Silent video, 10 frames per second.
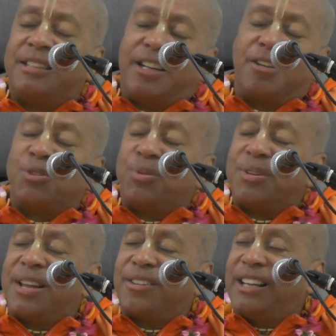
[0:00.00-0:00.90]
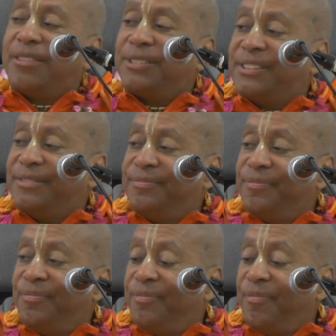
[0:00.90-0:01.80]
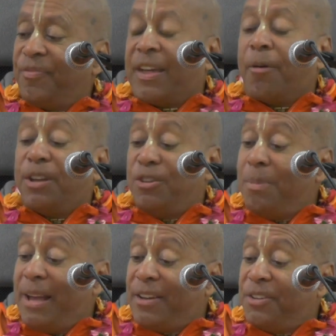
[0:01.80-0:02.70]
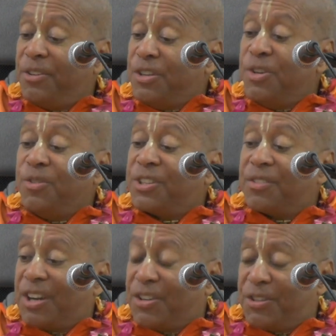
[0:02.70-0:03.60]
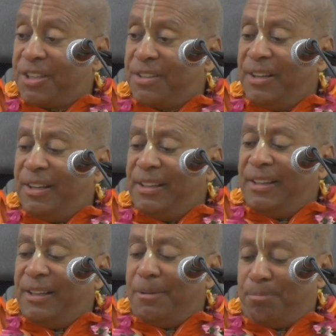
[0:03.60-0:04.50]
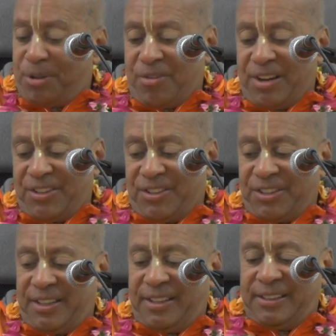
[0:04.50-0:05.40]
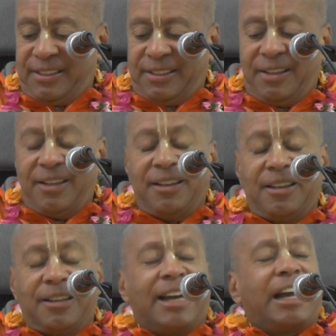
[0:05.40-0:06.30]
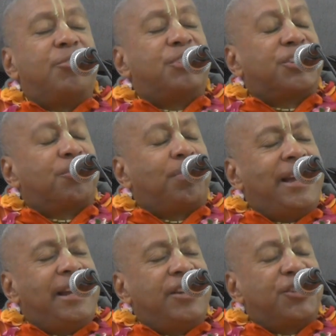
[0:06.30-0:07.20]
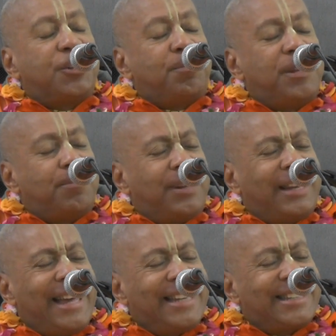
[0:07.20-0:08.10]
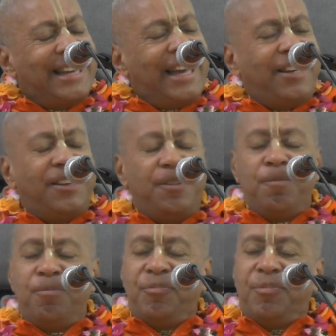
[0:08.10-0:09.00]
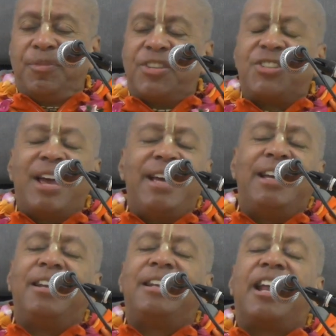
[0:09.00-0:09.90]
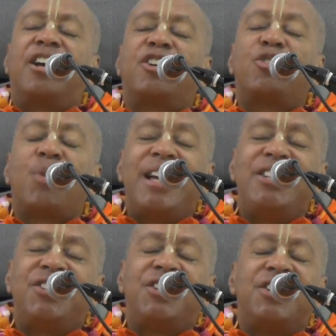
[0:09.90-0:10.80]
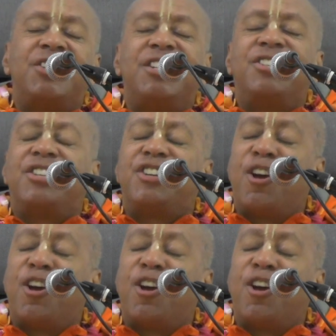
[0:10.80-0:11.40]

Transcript: take them to another level. That way you make good use of such periods. Like I was explaining to the people last night, the saying that a crisis is a